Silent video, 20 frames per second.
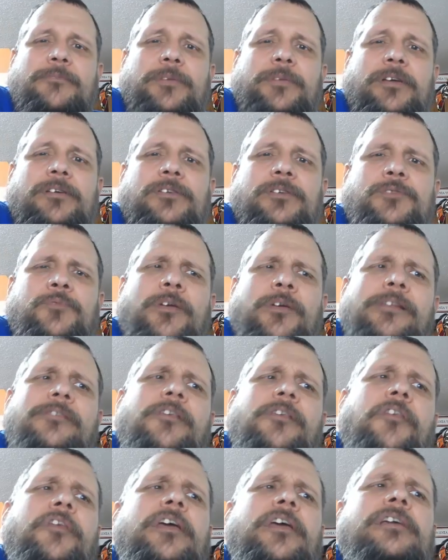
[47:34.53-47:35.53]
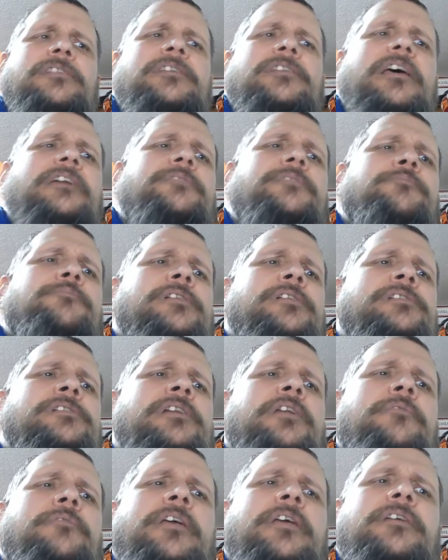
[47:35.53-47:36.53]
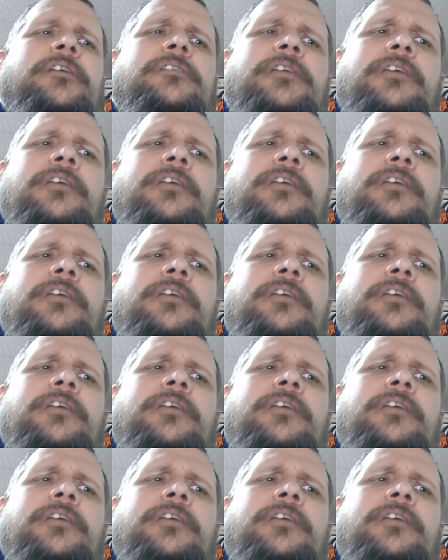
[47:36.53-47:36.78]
because one of the things that President Reagan